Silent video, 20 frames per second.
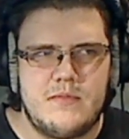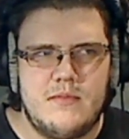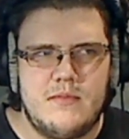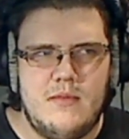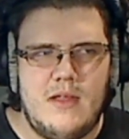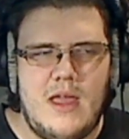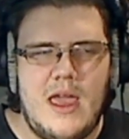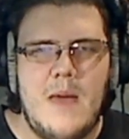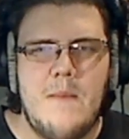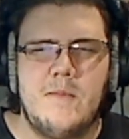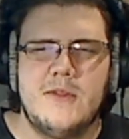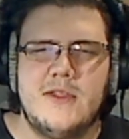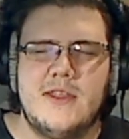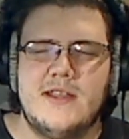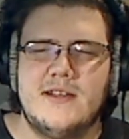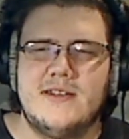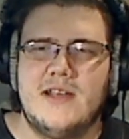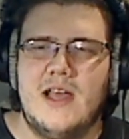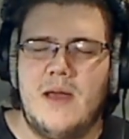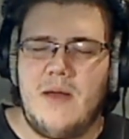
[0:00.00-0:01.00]

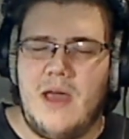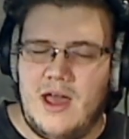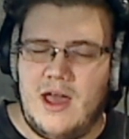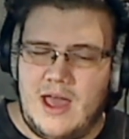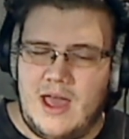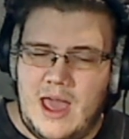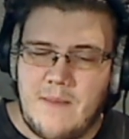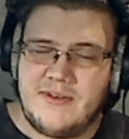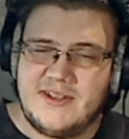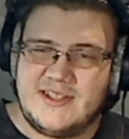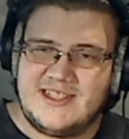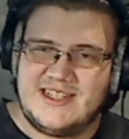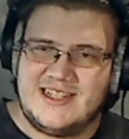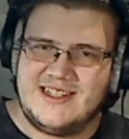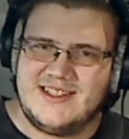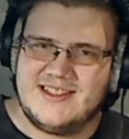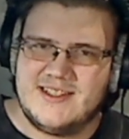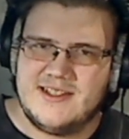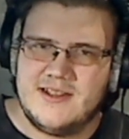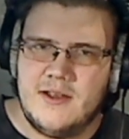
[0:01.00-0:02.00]

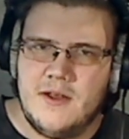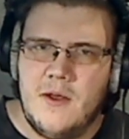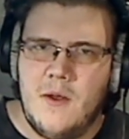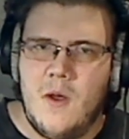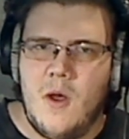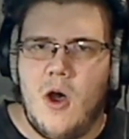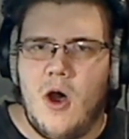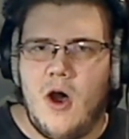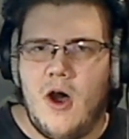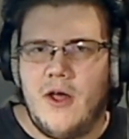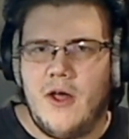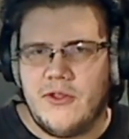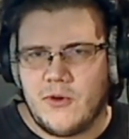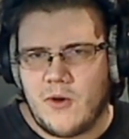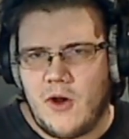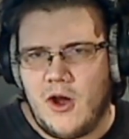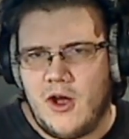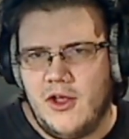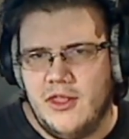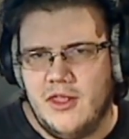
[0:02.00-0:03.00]
emphasis on
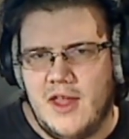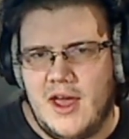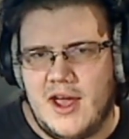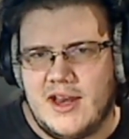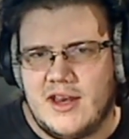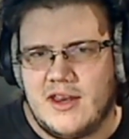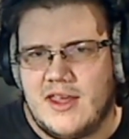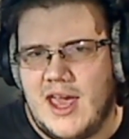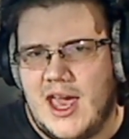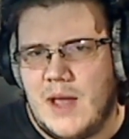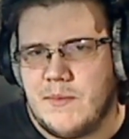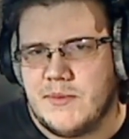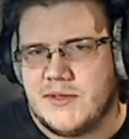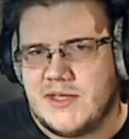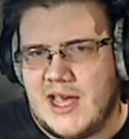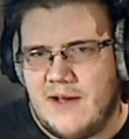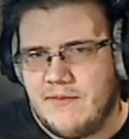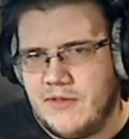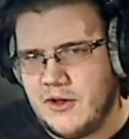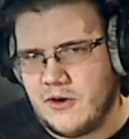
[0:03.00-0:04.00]
their online games. They
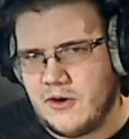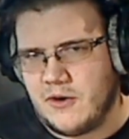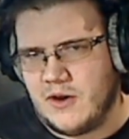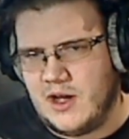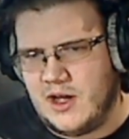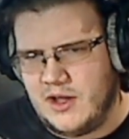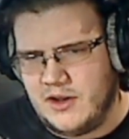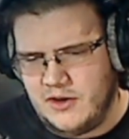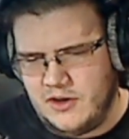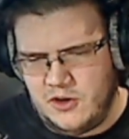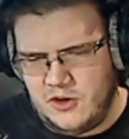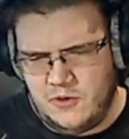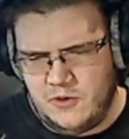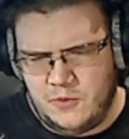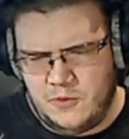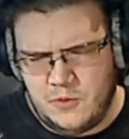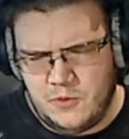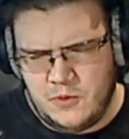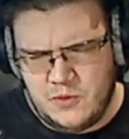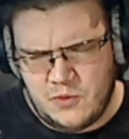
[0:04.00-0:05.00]
have their
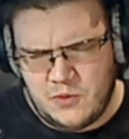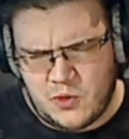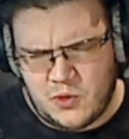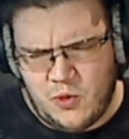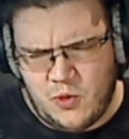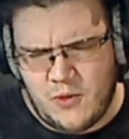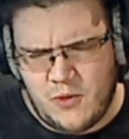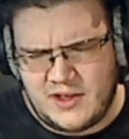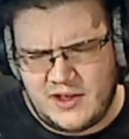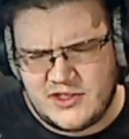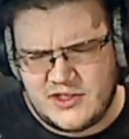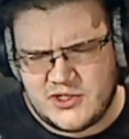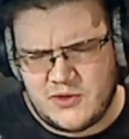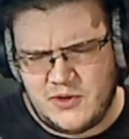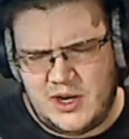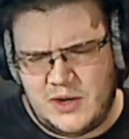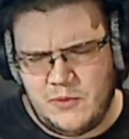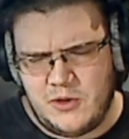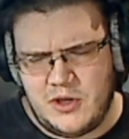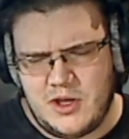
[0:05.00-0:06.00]
new recording
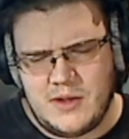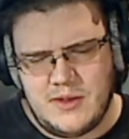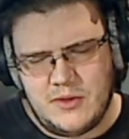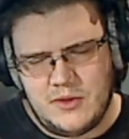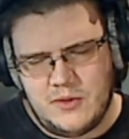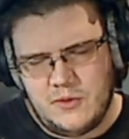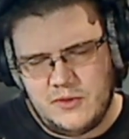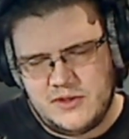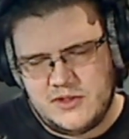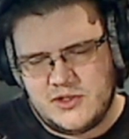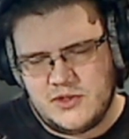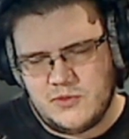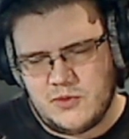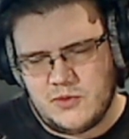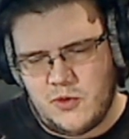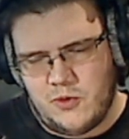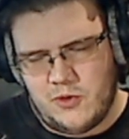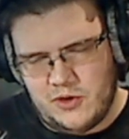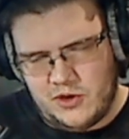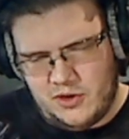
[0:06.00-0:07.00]
screen where you can
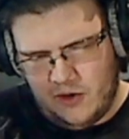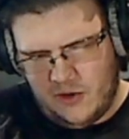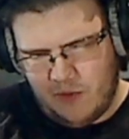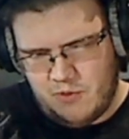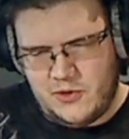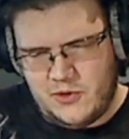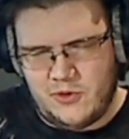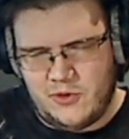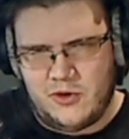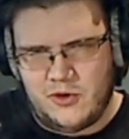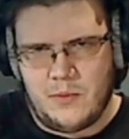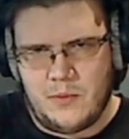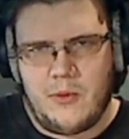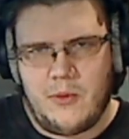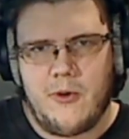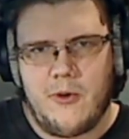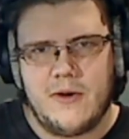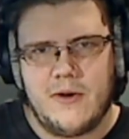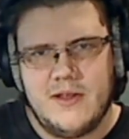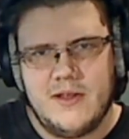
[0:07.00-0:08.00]
record your
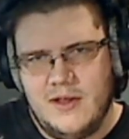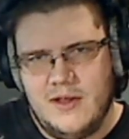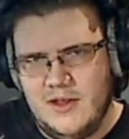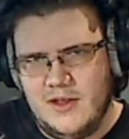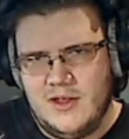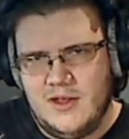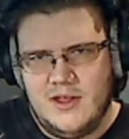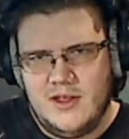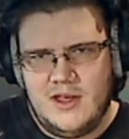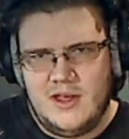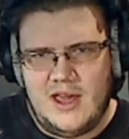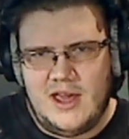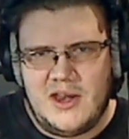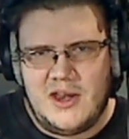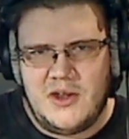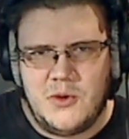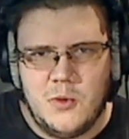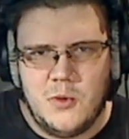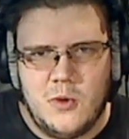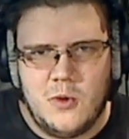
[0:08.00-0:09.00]
board
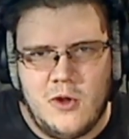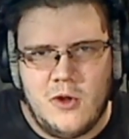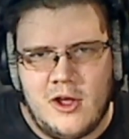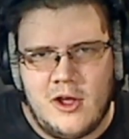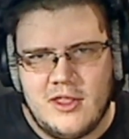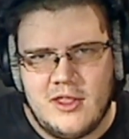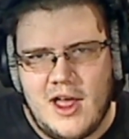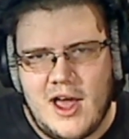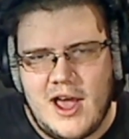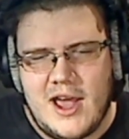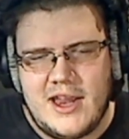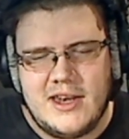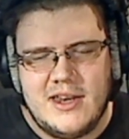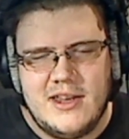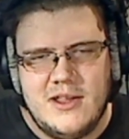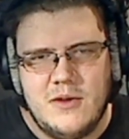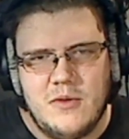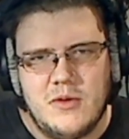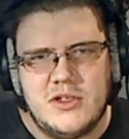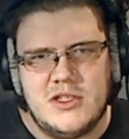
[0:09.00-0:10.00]
and duel online,
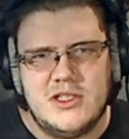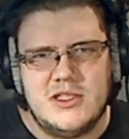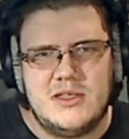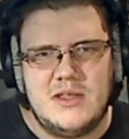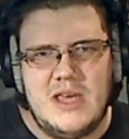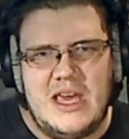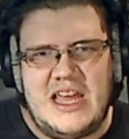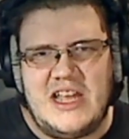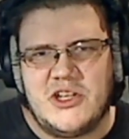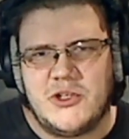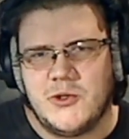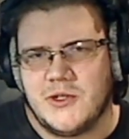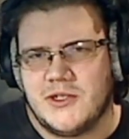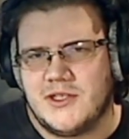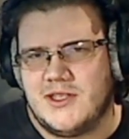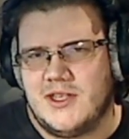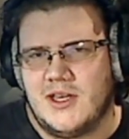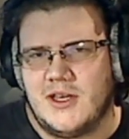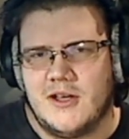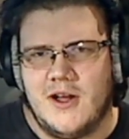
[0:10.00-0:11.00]
which is
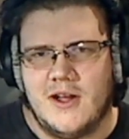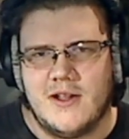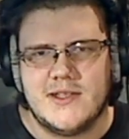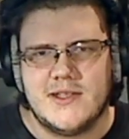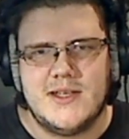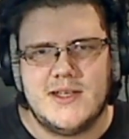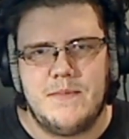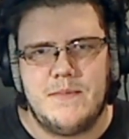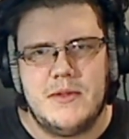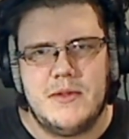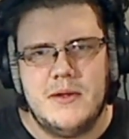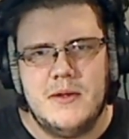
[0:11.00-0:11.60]
interesting concept.